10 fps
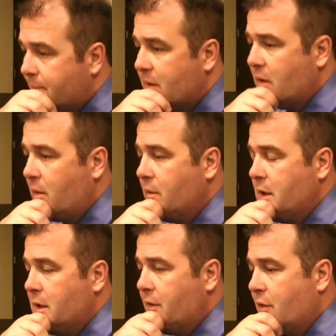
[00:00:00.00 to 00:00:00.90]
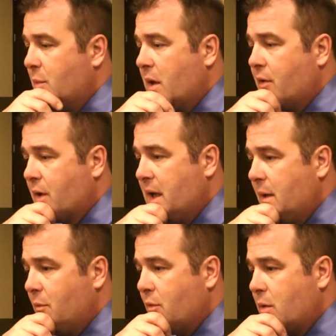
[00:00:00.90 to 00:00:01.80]
you know, there's been other
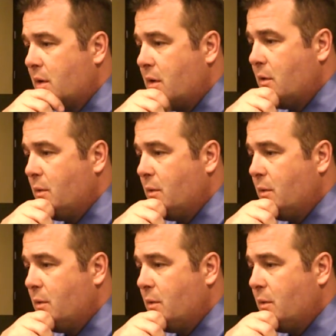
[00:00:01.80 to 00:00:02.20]
games where